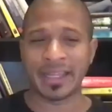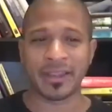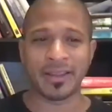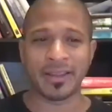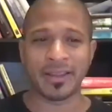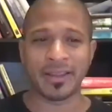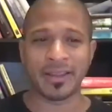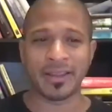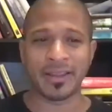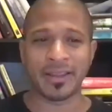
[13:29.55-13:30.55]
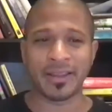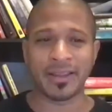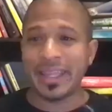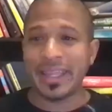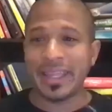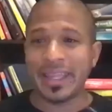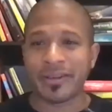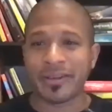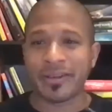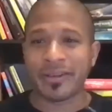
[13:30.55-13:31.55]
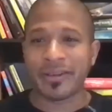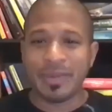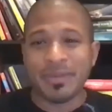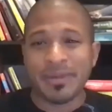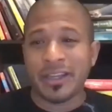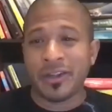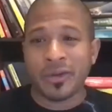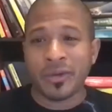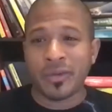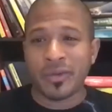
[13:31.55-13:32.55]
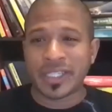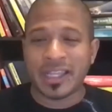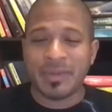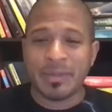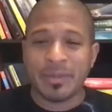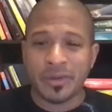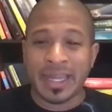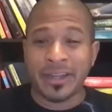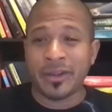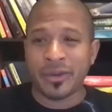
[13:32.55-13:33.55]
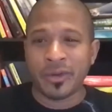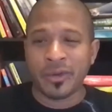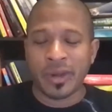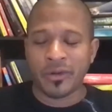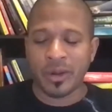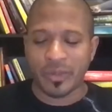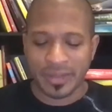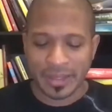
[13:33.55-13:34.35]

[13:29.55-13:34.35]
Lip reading: So like for 8 years, the people I knew were just the people who I knew who I grew up with.